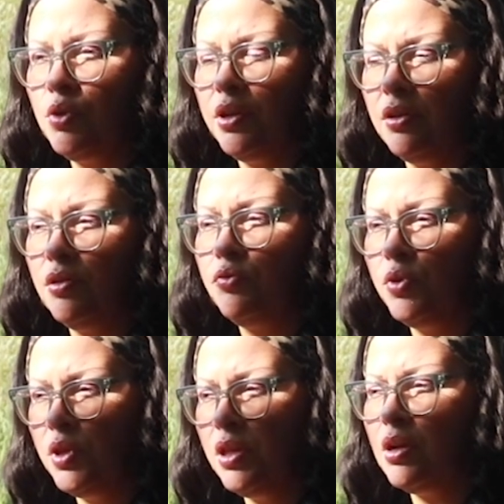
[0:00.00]
where it
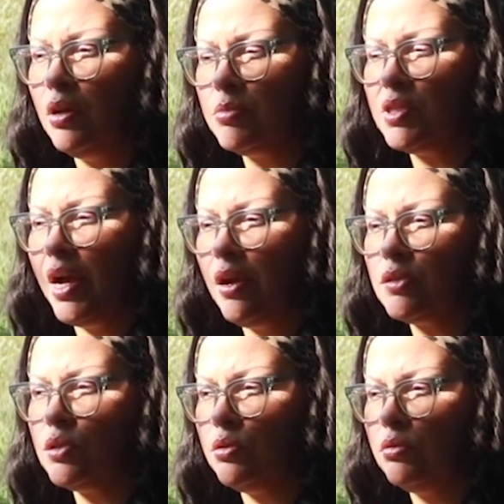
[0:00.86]
really comes down
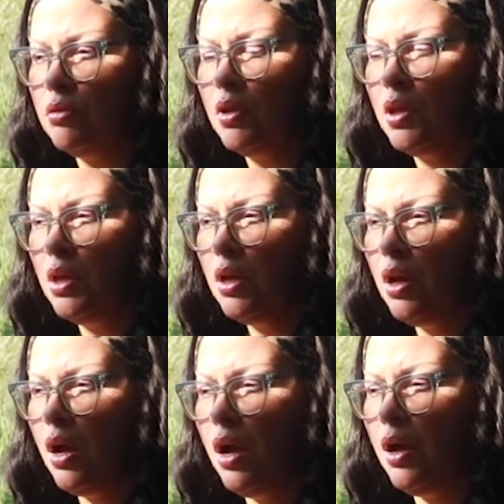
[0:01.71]
to.
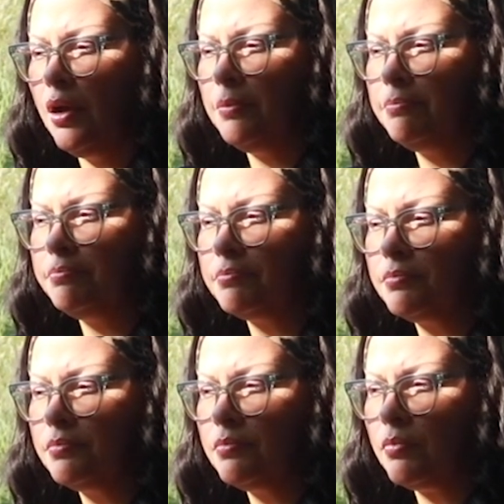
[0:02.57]
Um,
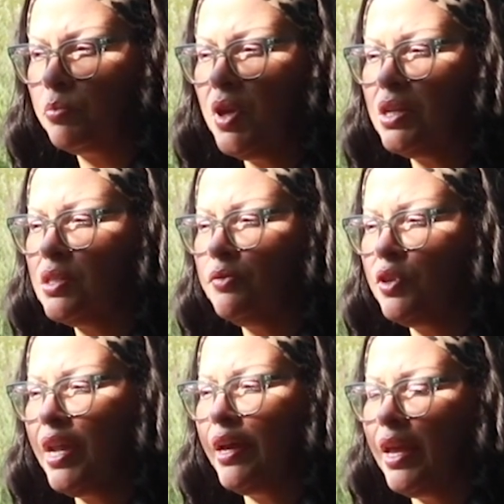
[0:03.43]
because if
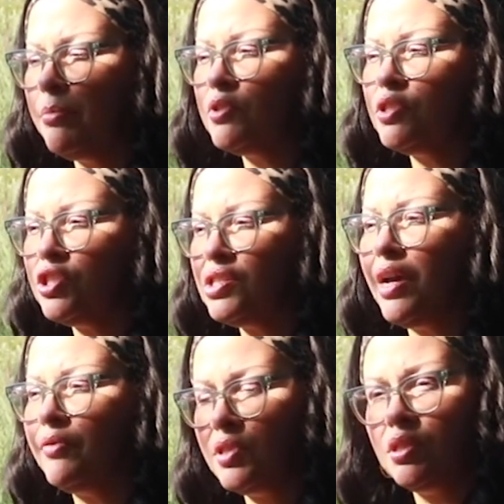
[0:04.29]
you're not able to just
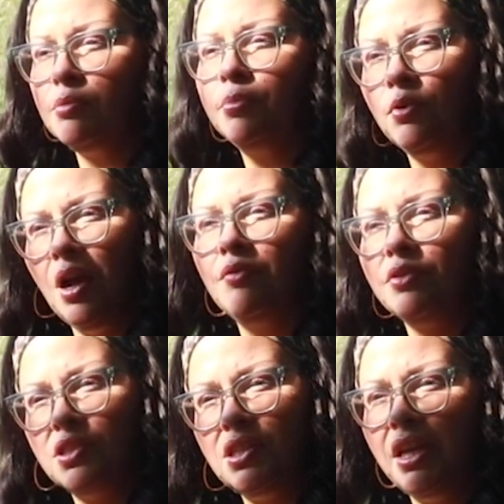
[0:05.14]
have a simple
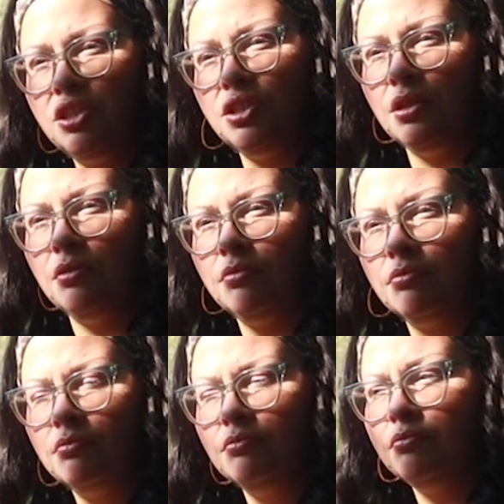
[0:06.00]
conversation
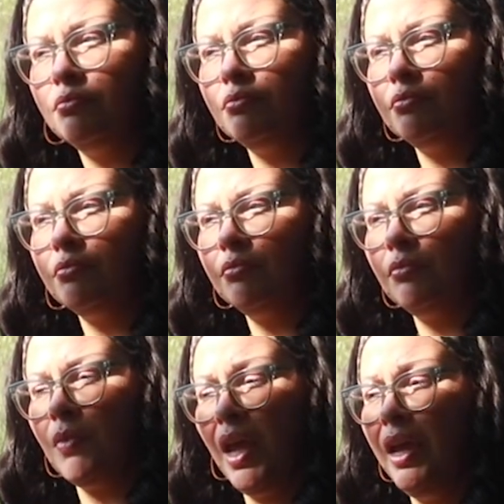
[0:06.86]

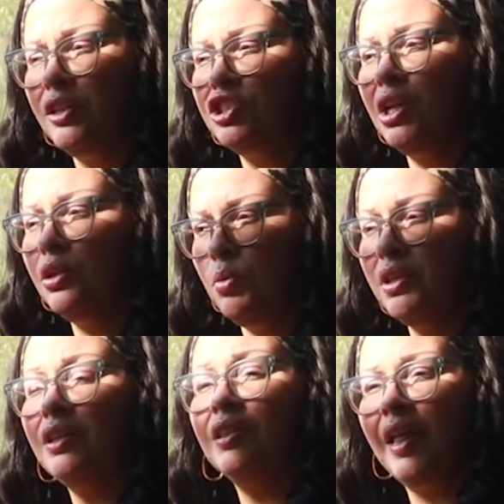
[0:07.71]
and
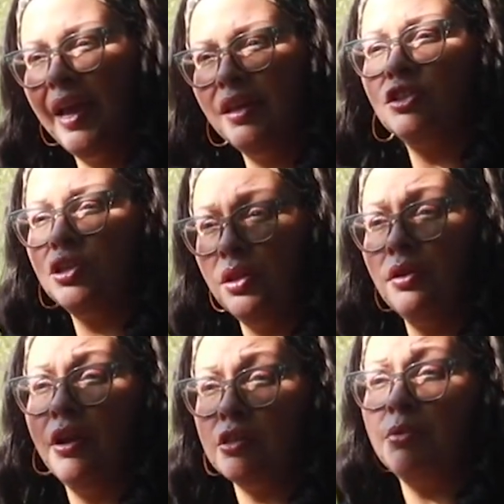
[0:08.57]
genuinely like each
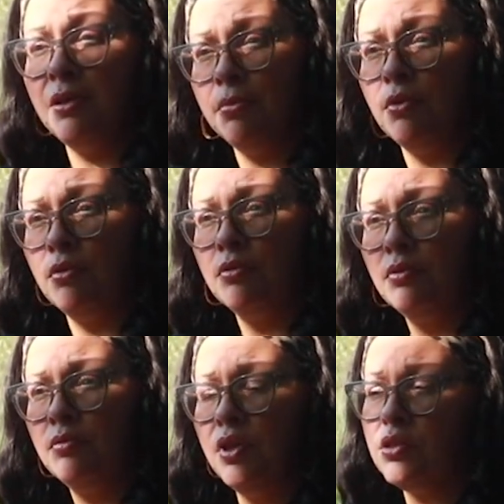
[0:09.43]
other as people,
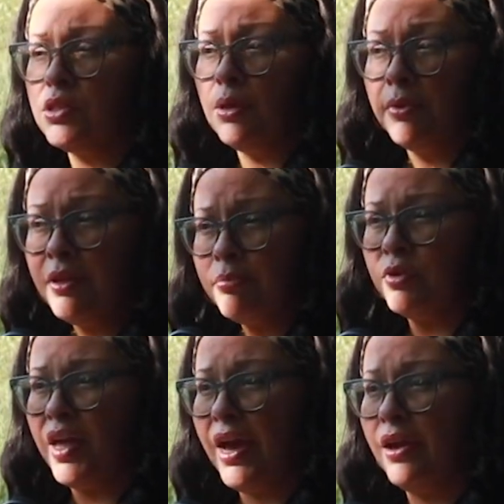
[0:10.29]
there's some
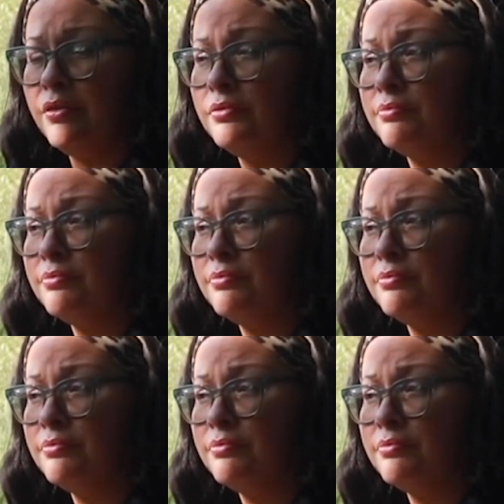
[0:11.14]
people that